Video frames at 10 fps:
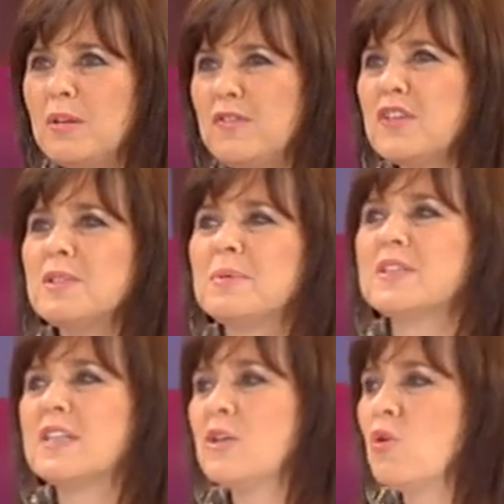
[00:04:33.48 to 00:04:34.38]
the first person
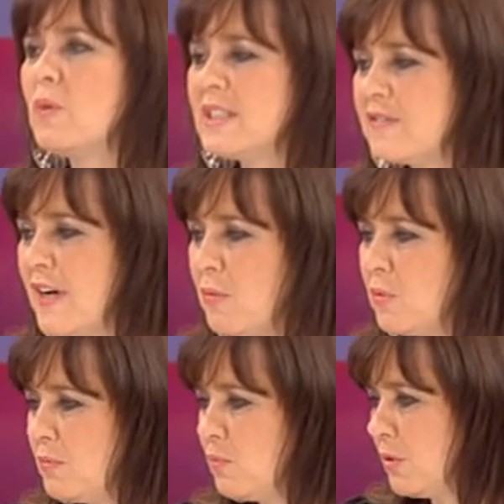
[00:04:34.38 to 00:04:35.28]
I always phone
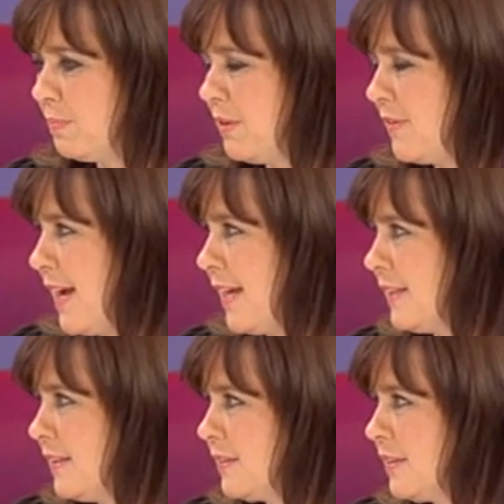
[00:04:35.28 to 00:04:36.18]
would be Ray.
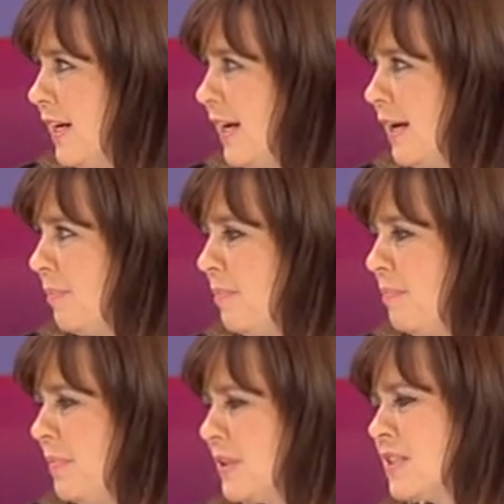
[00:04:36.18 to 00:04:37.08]

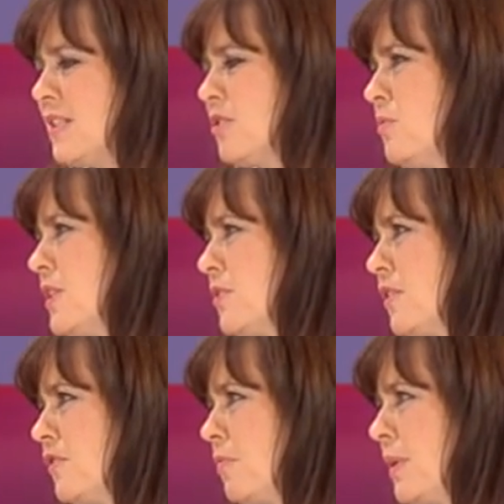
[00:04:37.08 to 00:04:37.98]
Because he's always
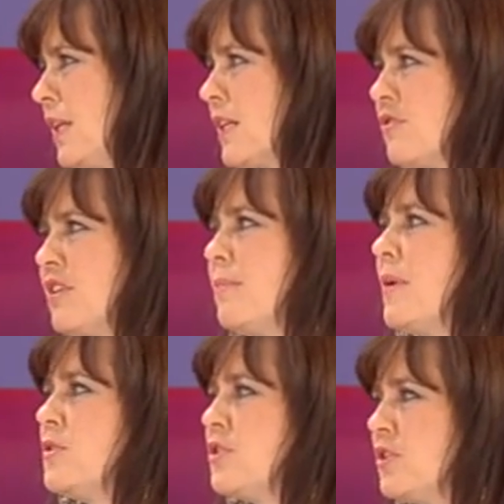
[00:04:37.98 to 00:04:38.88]
thrilled for me and he gets really
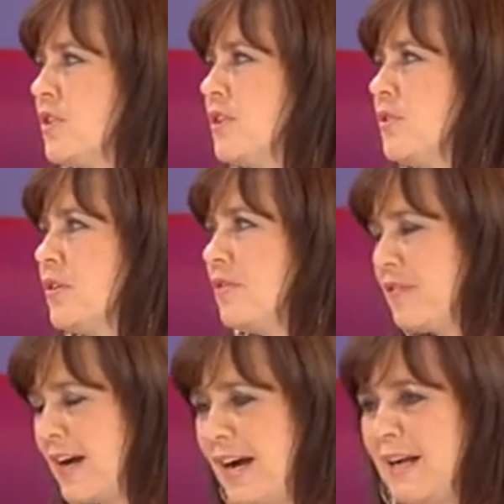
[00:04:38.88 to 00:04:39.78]
emotional and all of
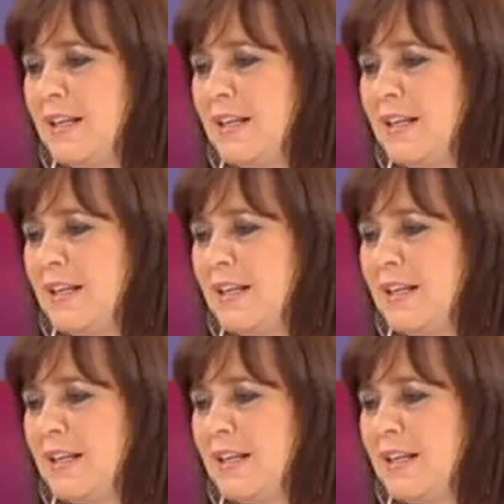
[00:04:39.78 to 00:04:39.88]
that.